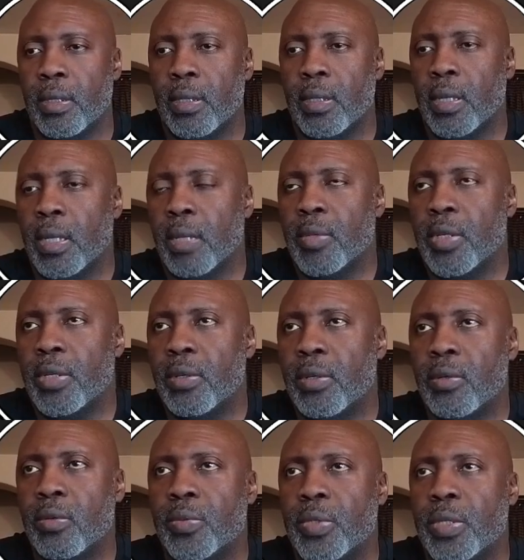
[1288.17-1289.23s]
I'm gonna
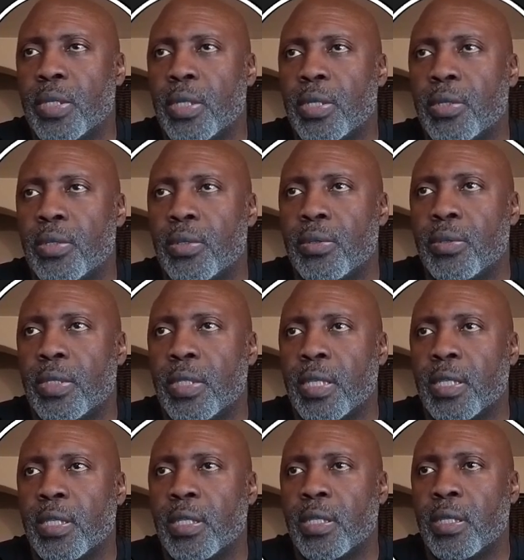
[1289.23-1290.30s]
open a new
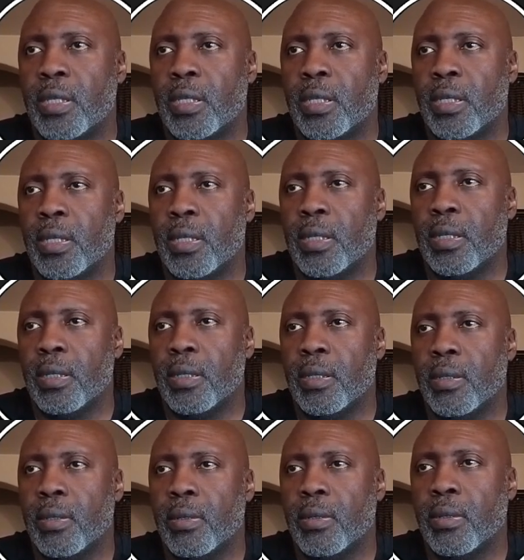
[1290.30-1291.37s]
section here
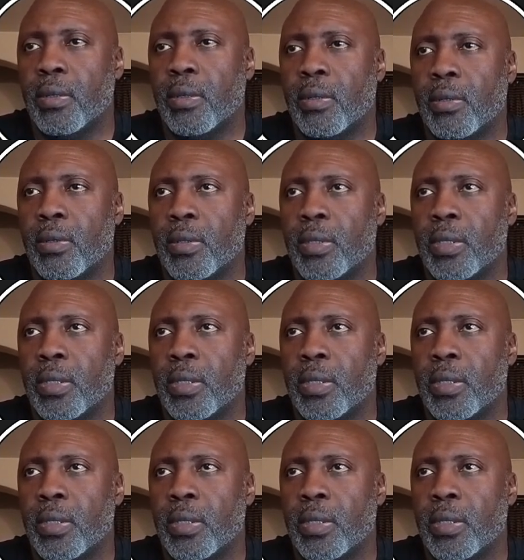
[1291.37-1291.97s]
called